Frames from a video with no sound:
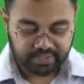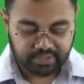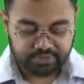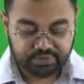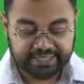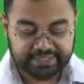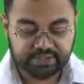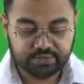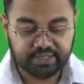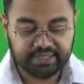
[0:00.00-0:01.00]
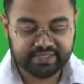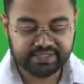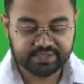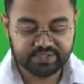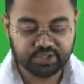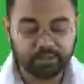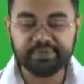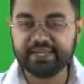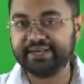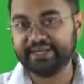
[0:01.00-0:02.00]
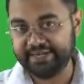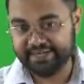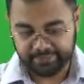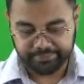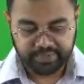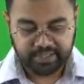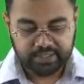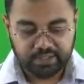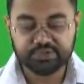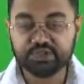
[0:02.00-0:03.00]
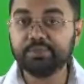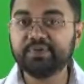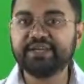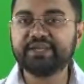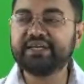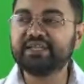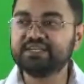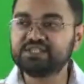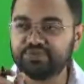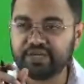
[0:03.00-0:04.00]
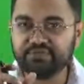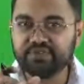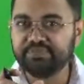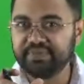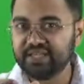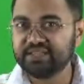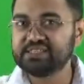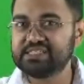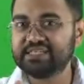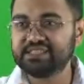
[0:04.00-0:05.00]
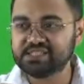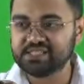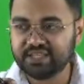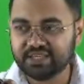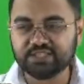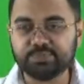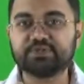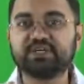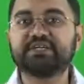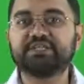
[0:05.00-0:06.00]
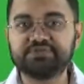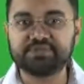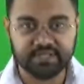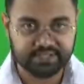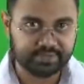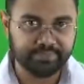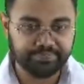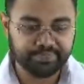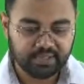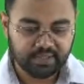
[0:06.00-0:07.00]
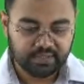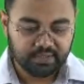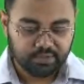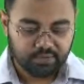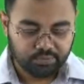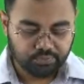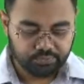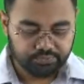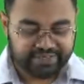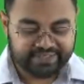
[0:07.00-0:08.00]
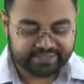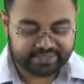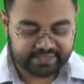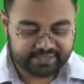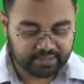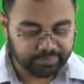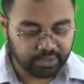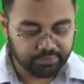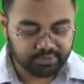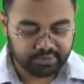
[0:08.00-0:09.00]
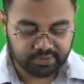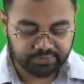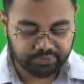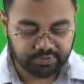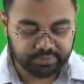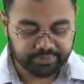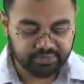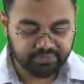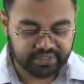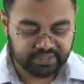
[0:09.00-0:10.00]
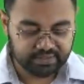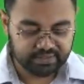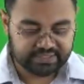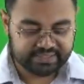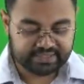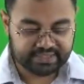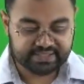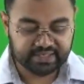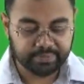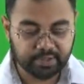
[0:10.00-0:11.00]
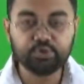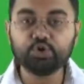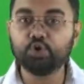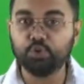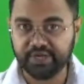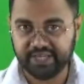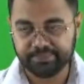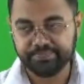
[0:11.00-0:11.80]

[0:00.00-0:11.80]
So that is called as germline editing. Now, germline editing is when we make the changes in the reproductive cells. We discussed about, if you remember, we discussed about cloning.